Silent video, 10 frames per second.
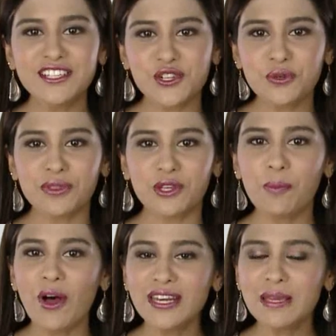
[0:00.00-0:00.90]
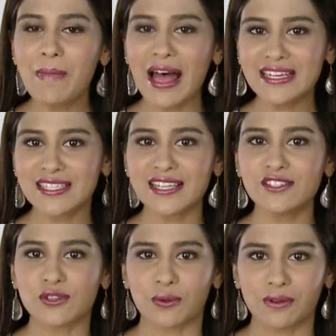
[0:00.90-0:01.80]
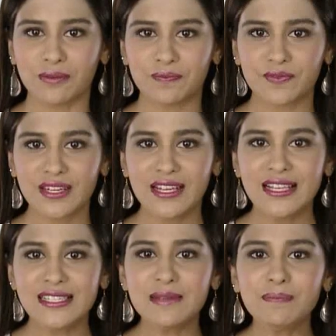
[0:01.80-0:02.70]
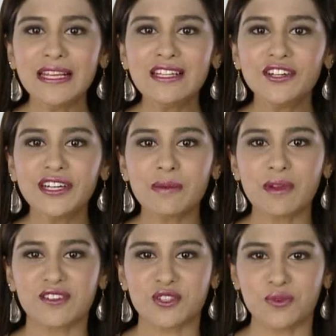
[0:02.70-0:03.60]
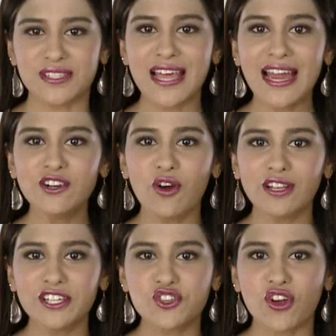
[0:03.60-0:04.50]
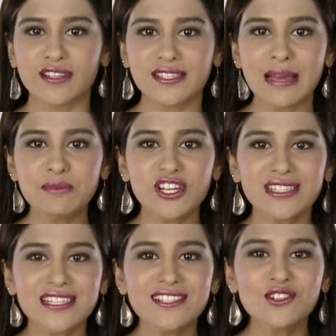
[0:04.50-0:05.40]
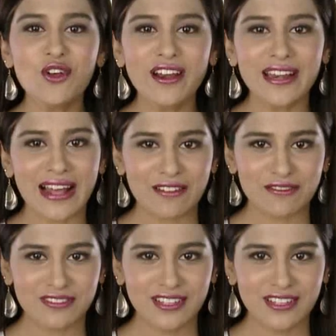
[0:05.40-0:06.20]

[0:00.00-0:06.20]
in tune with your body, mind, and soul. Simply learning because you desire knowledge on the subject is not enough.